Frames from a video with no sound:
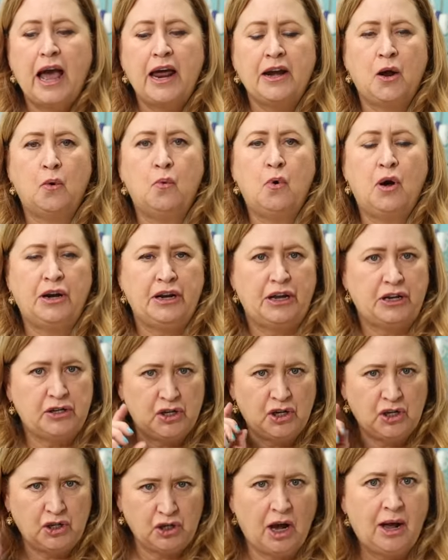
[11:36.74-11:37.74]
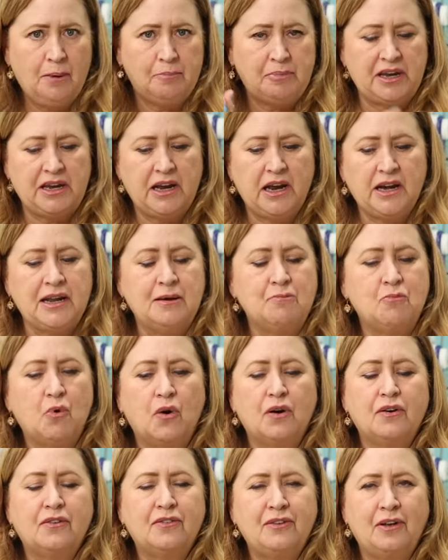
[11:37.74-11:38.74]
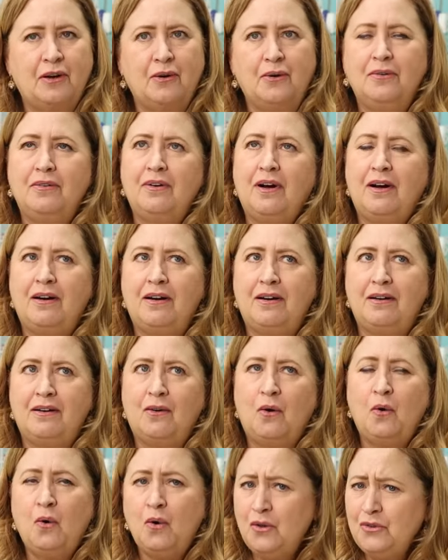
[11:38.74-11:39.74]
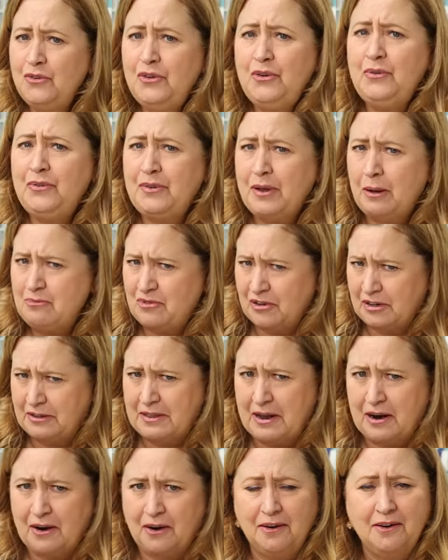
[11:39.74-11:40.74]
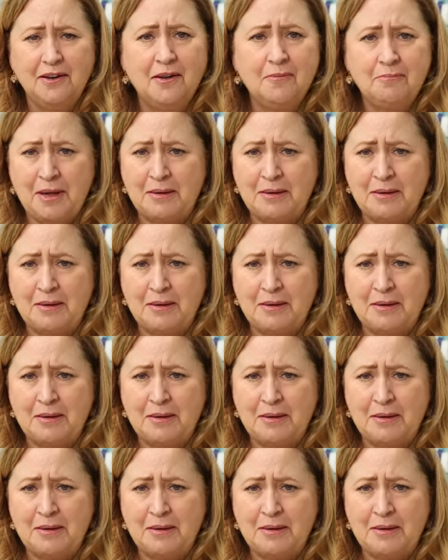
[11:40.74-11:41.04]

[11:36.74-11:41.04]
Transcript: And I want it to not be anymore. So a uh, whole new subject there.